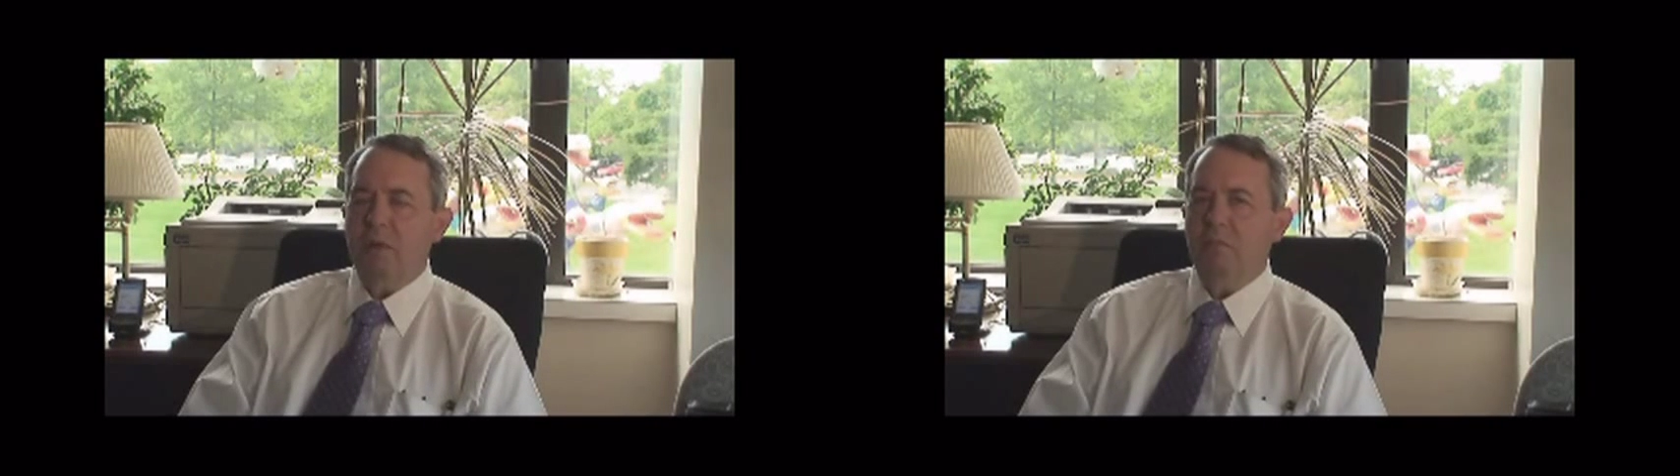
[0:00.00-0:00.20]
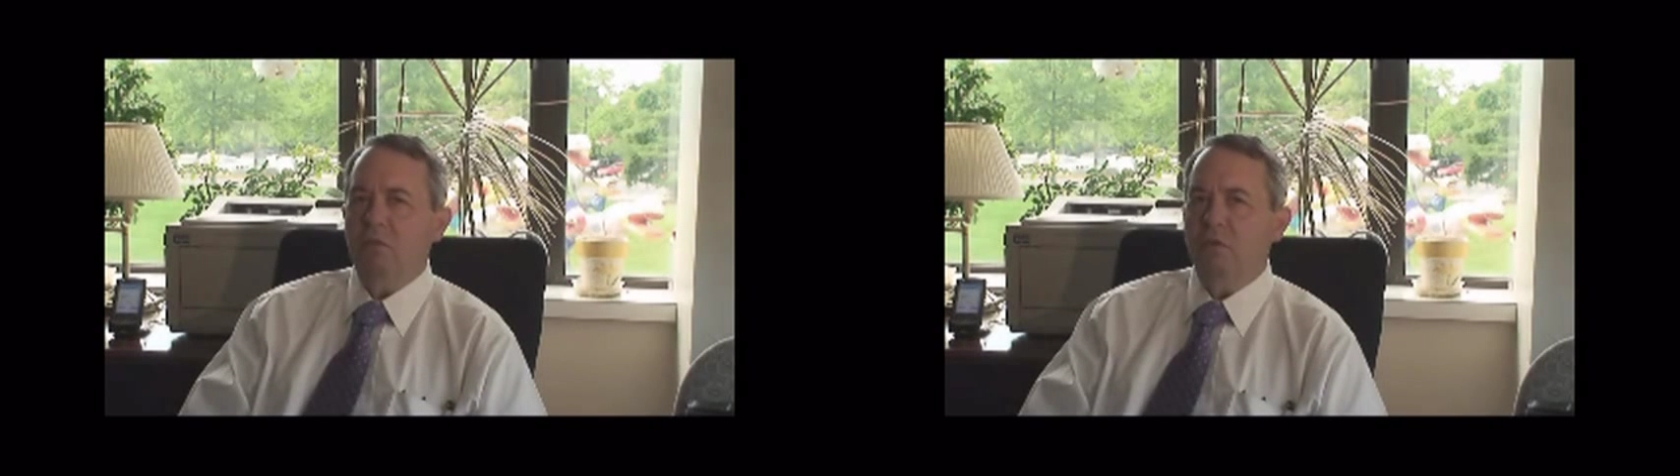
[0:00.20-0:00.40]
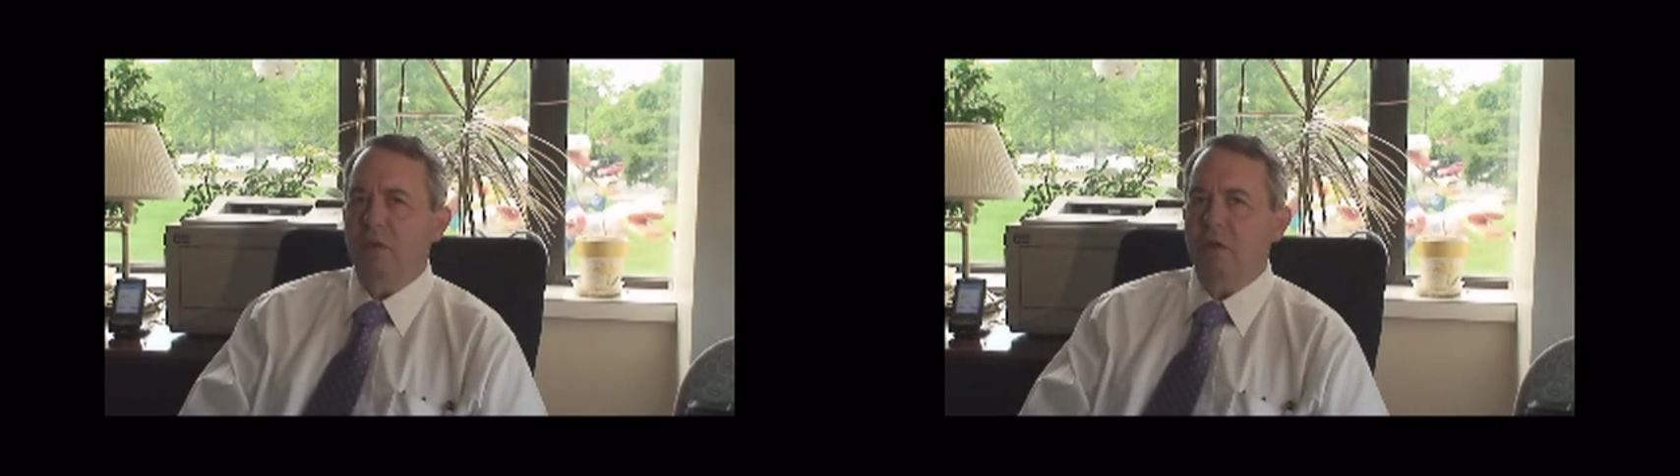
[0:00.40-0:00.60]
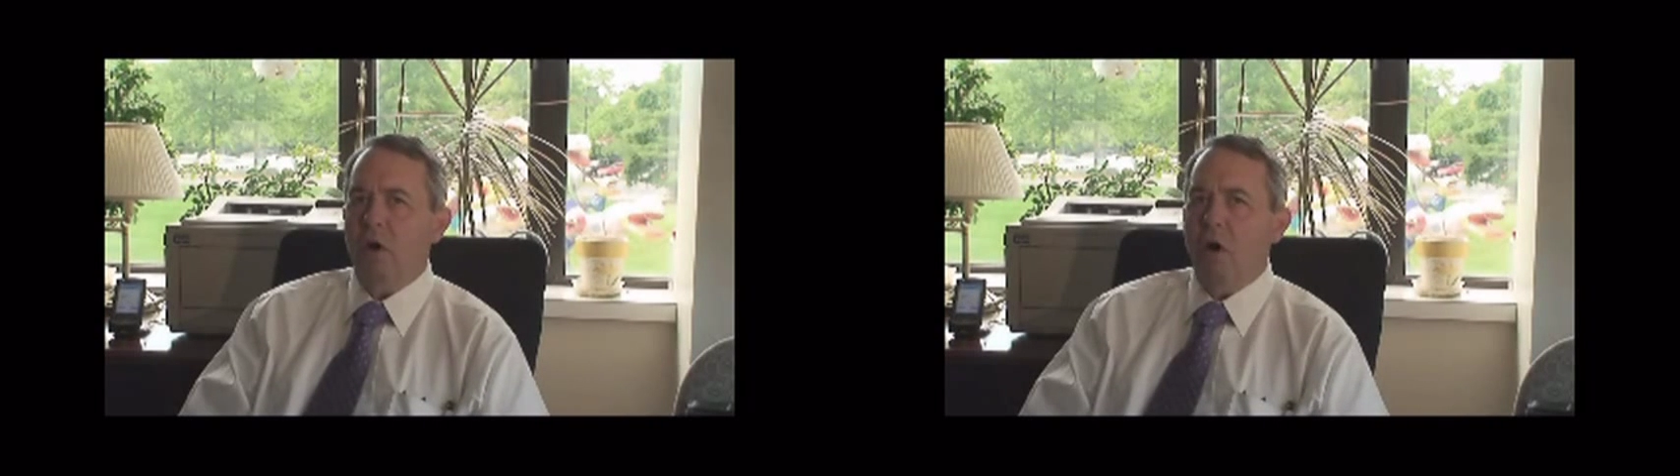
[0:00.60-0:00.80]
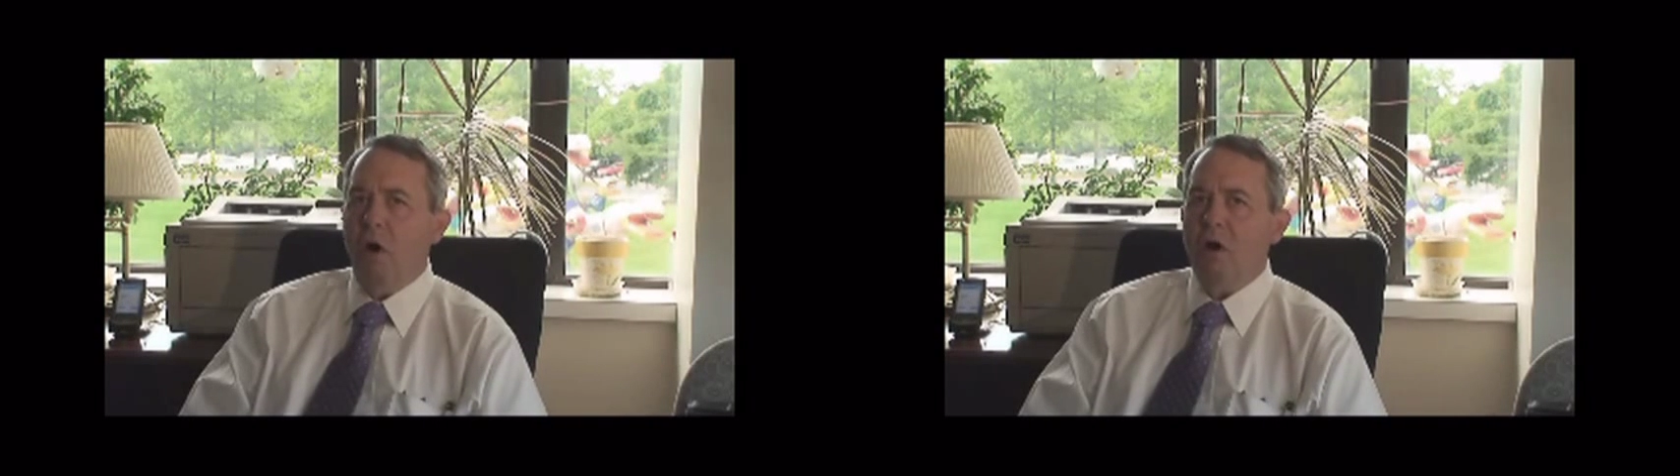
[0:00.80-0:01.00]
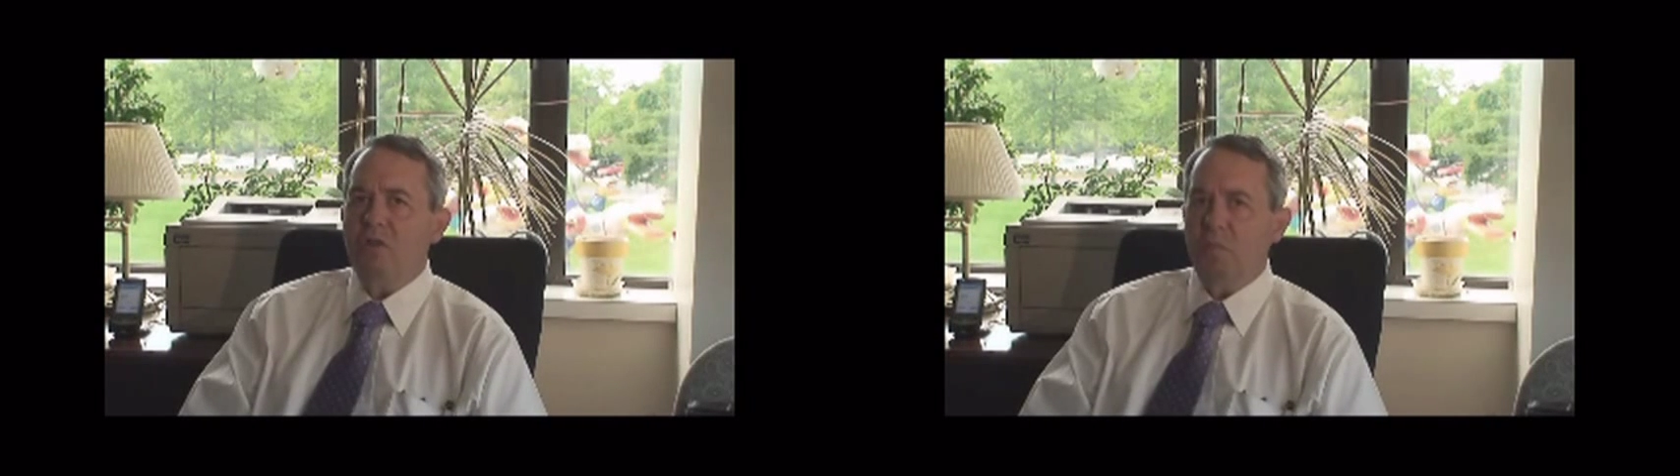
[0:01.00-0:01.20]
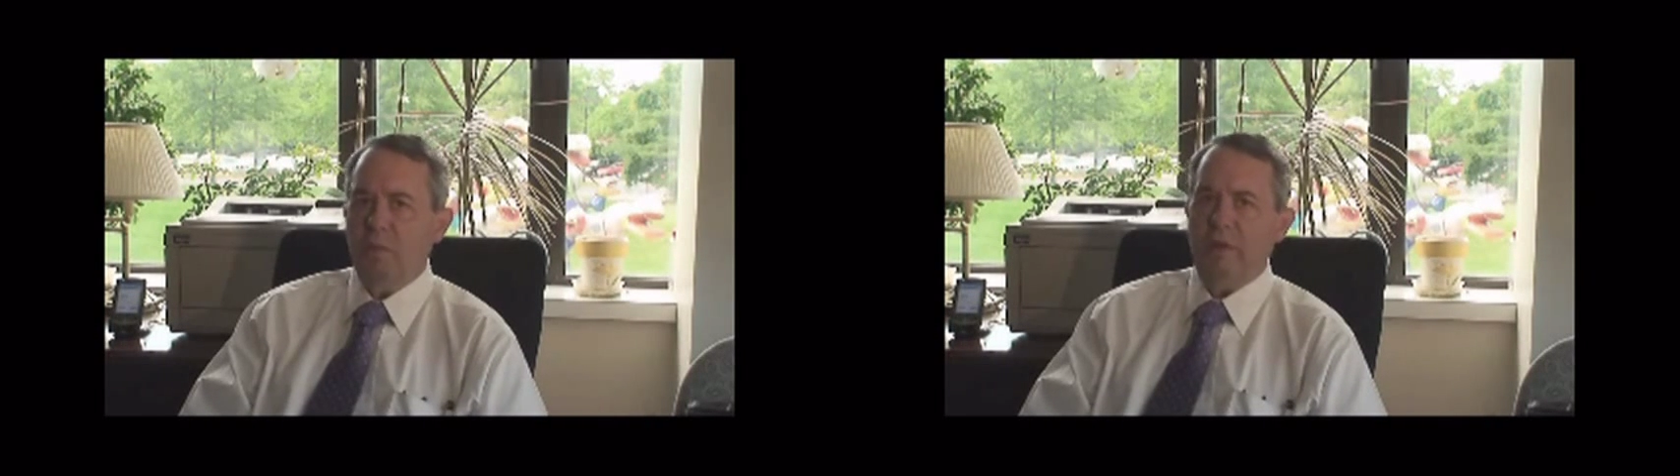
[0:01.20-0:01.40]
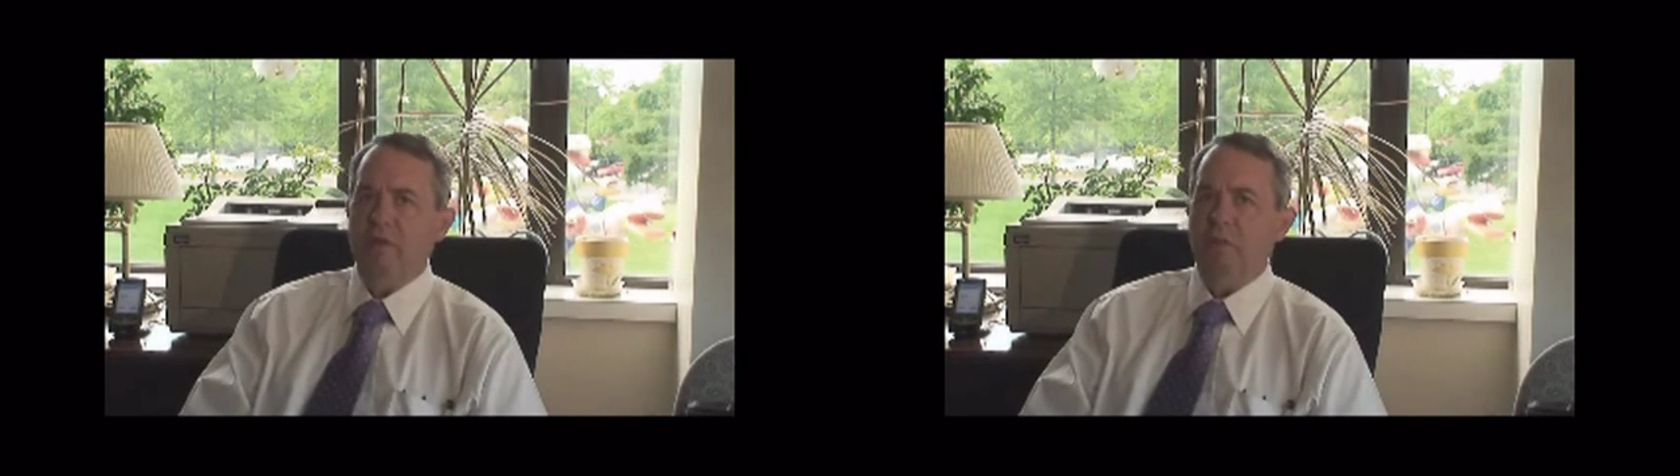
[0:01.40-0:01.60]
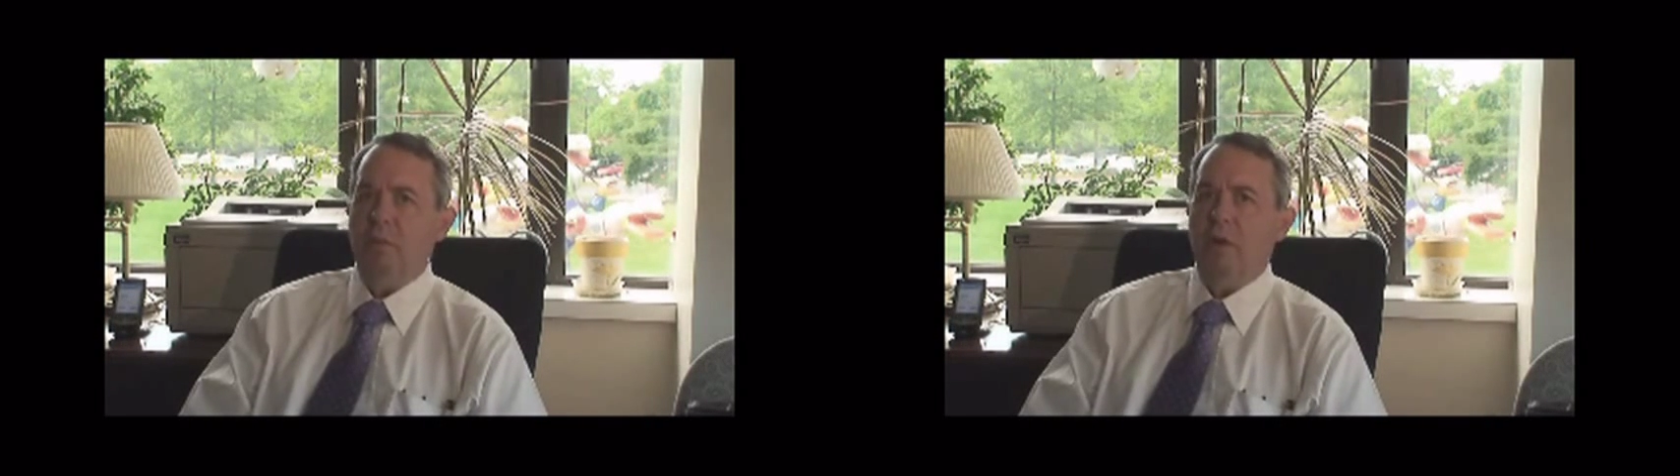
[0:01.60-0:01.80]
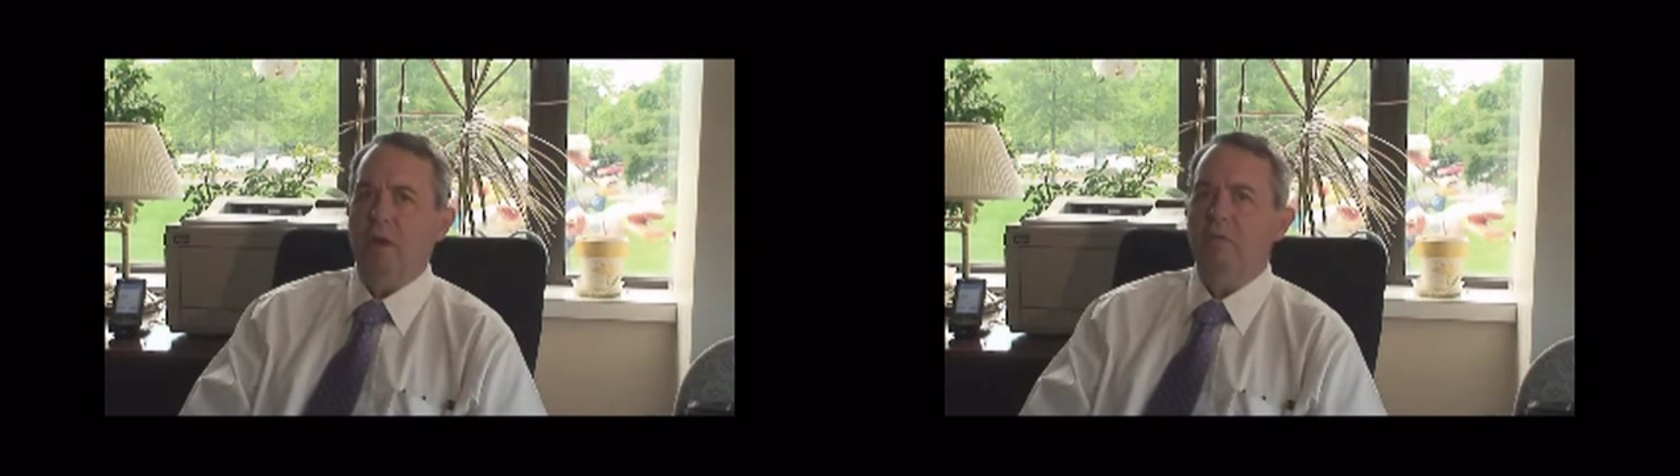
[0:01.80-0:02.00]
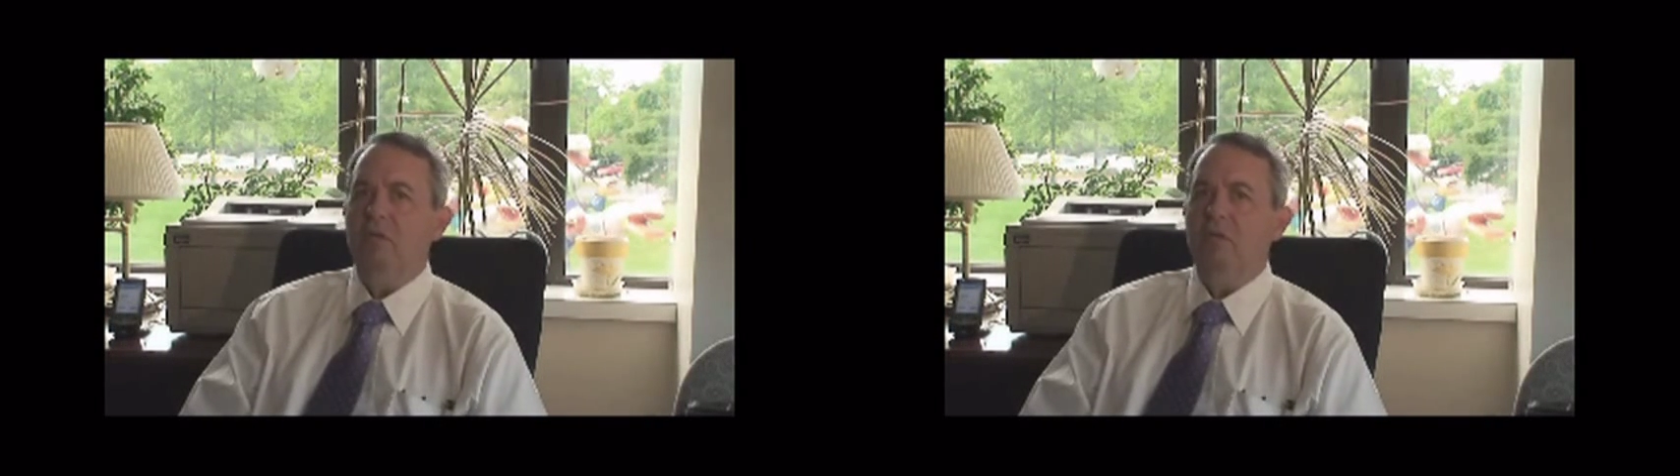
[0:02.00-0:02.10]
but moving the heart's blood supply,